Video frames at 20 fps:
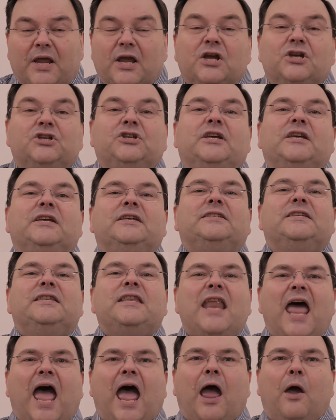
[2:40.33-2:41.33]
She is
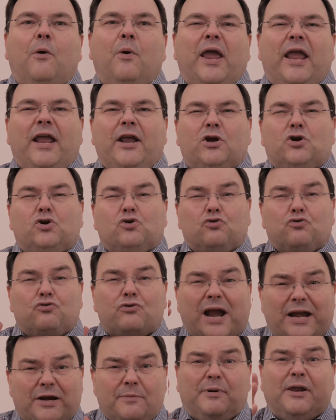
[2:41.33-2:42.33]
now
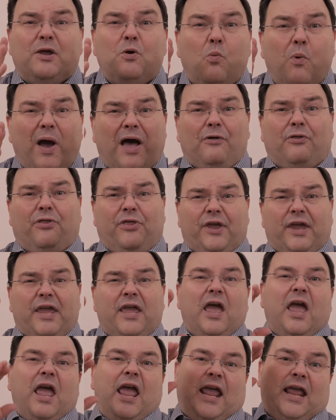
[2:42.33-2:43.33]
incredibly wealthy,
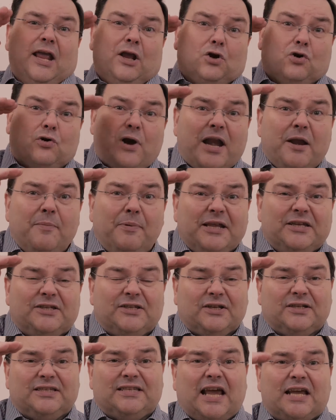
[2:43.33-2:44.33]
incredibly
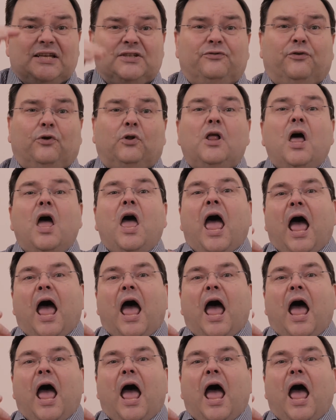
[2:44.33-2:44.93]
successful,